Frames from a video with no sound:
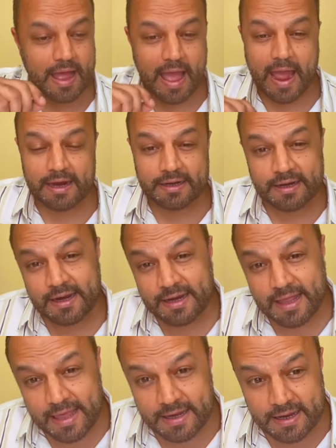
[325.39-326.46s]
Added
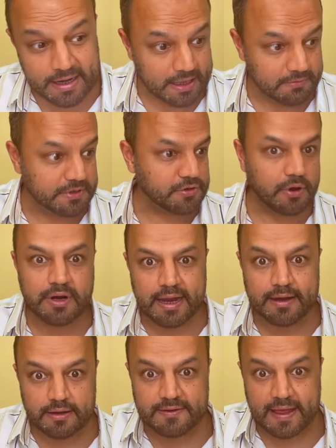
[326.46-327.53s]
an LED, which all
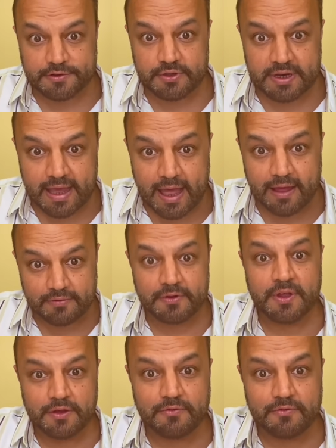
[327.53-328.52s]
kettles actually have.